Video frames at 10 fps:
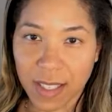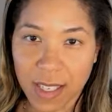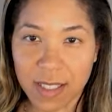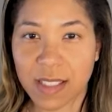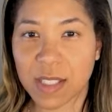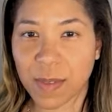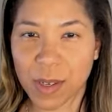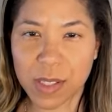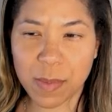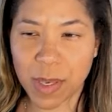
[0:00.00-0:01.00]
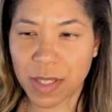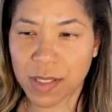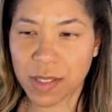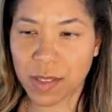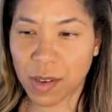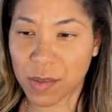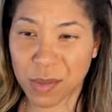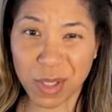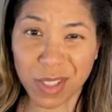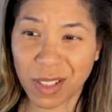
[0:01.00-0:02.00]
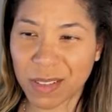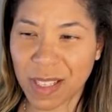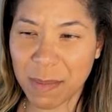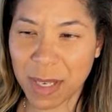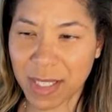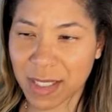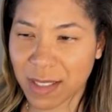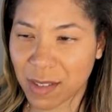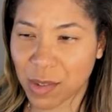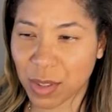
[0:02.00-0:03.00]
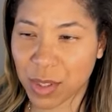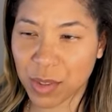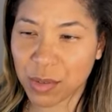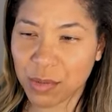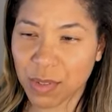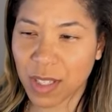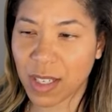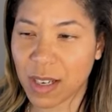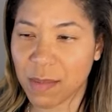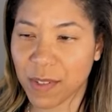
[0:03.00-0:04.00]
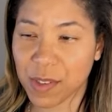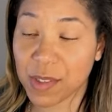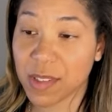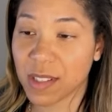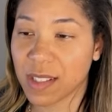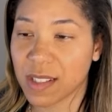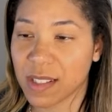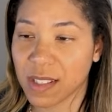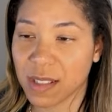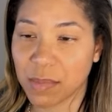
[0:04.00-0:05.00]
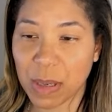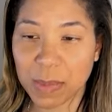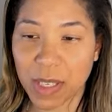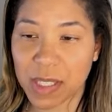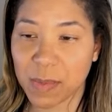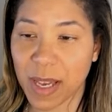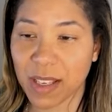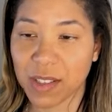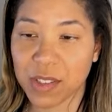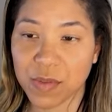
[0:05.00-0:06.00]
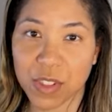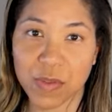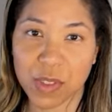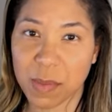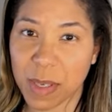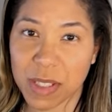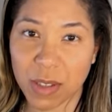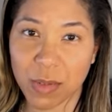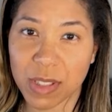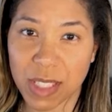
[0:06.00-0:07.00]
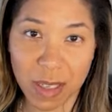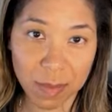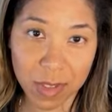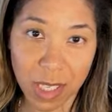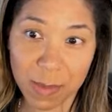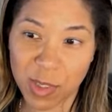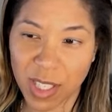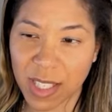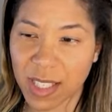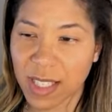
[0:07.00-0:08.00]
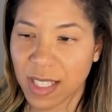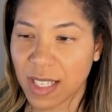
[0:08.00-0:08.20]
And then as far as dependencies go, there really aren't that many. There's only two. First is the prop types package, just for some basic runtime type checking.